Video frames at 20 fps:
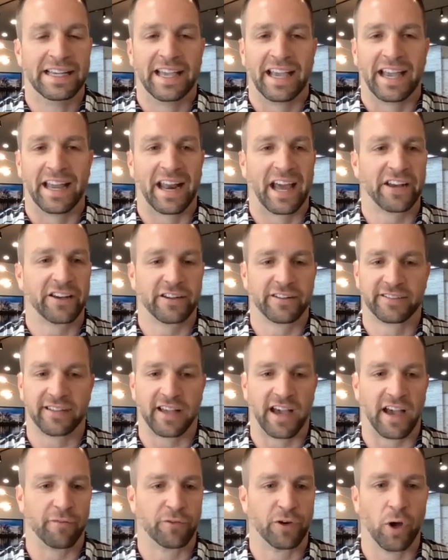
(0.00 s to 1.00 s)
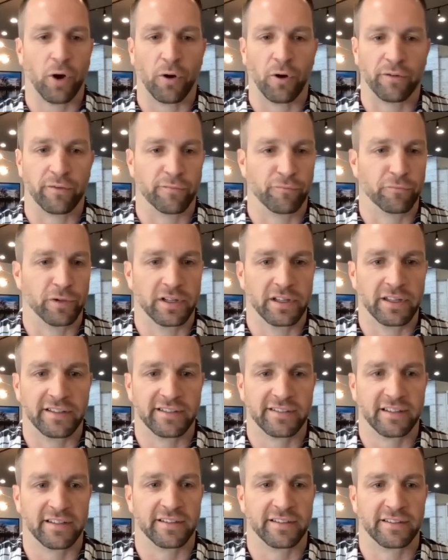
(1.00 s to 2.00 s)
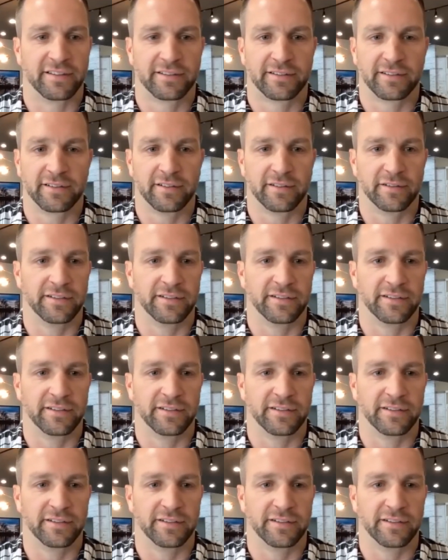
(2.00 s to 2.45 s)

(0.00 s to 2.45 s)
and I've known really since